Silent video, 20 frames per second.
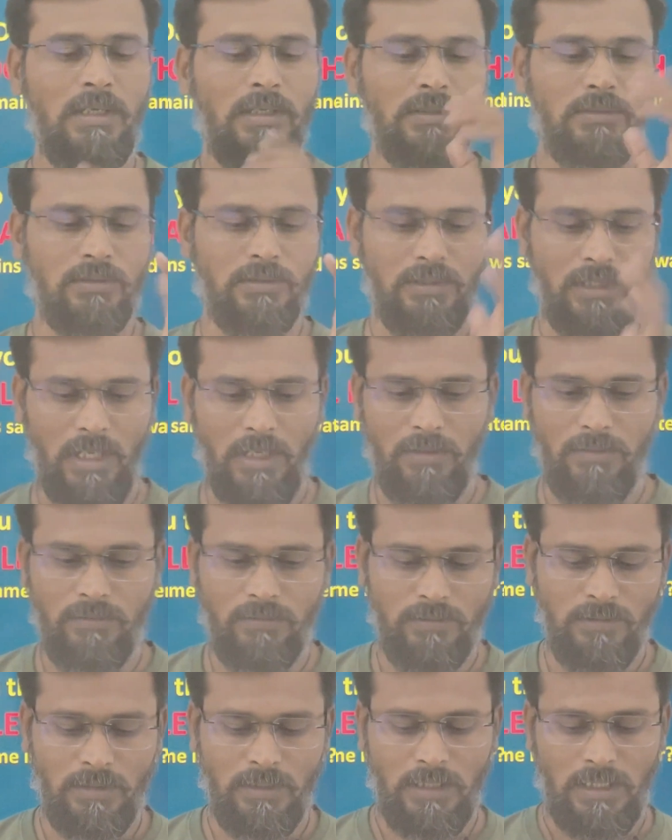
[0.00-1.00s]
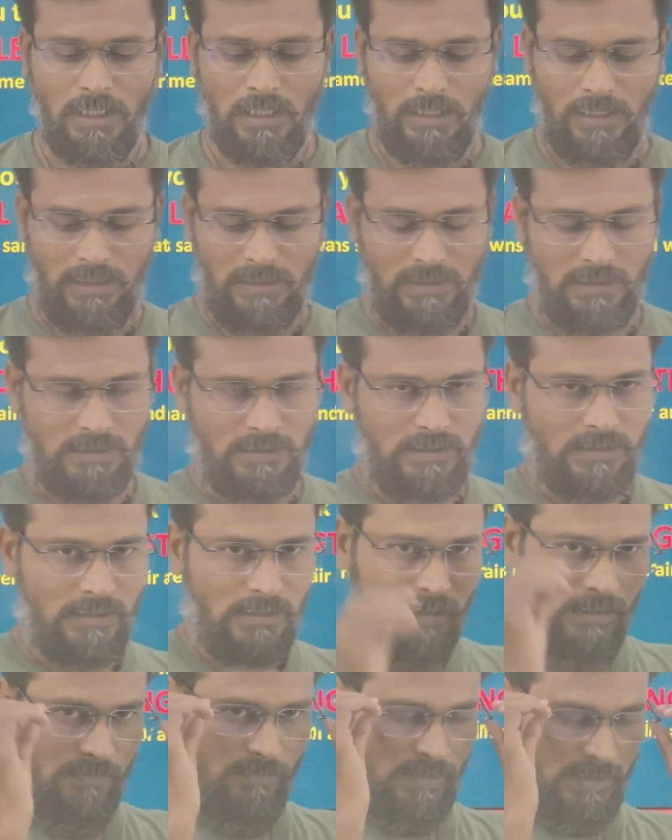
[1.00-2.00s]
So now let us
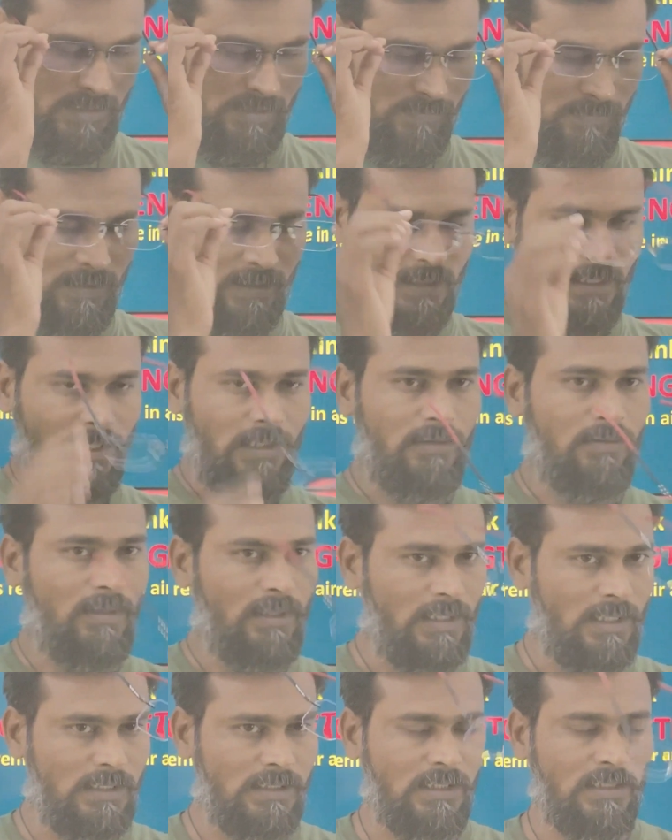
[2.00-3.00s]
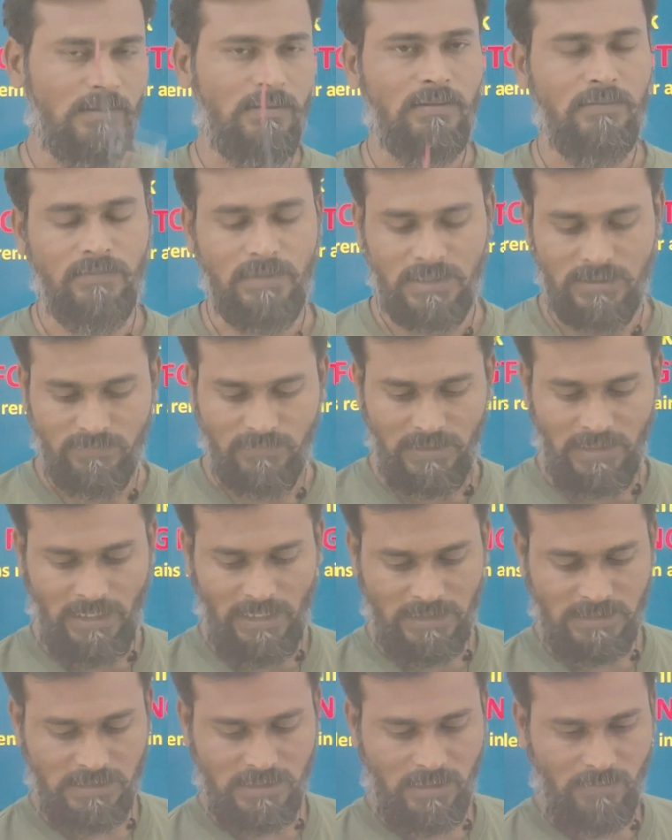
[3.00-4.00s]
first of all try to understand with one
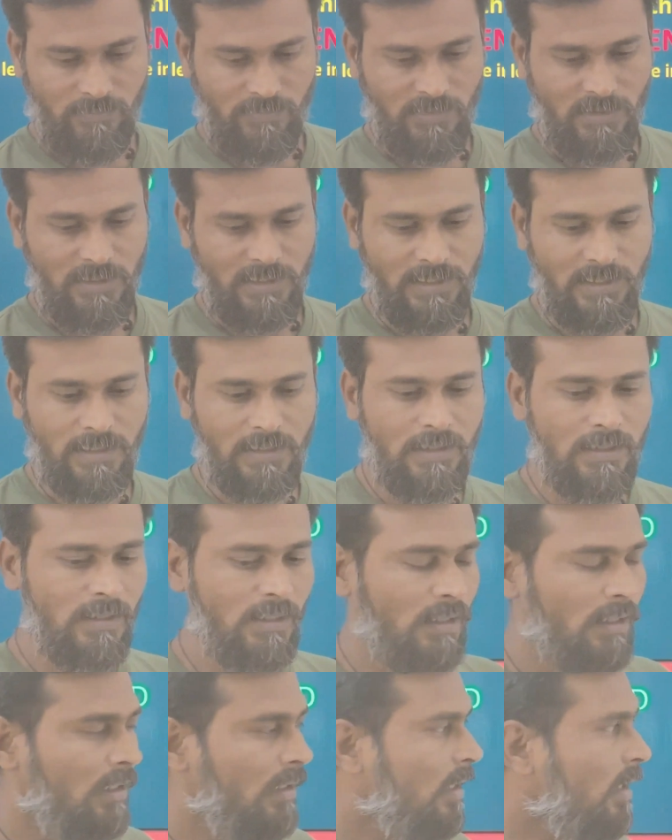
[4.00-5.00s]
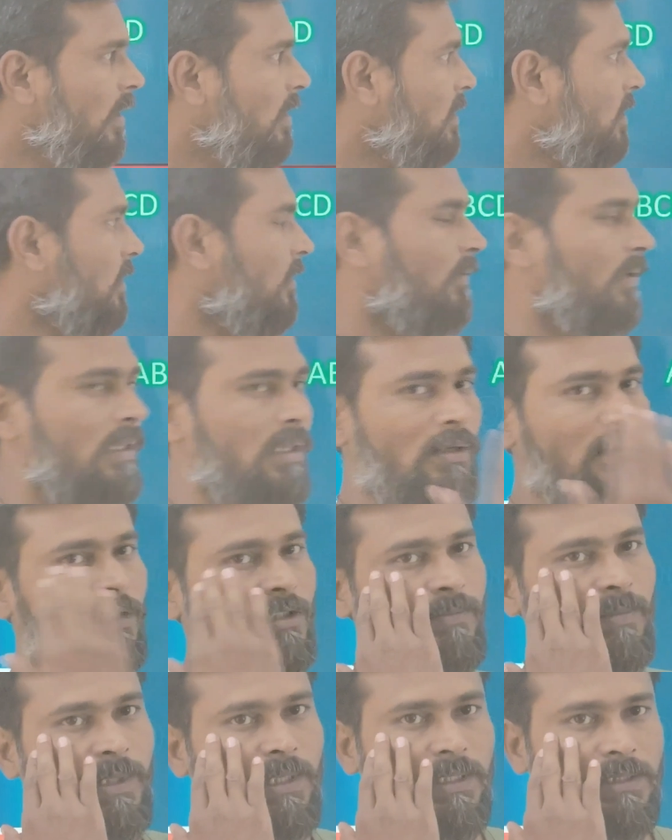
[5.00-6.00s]
example here. See, without
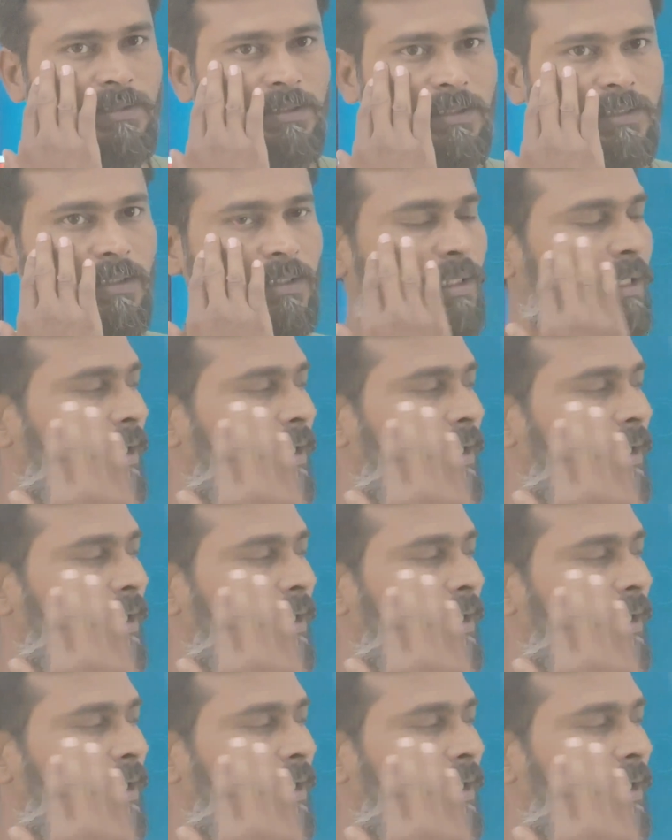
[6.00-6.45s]
specs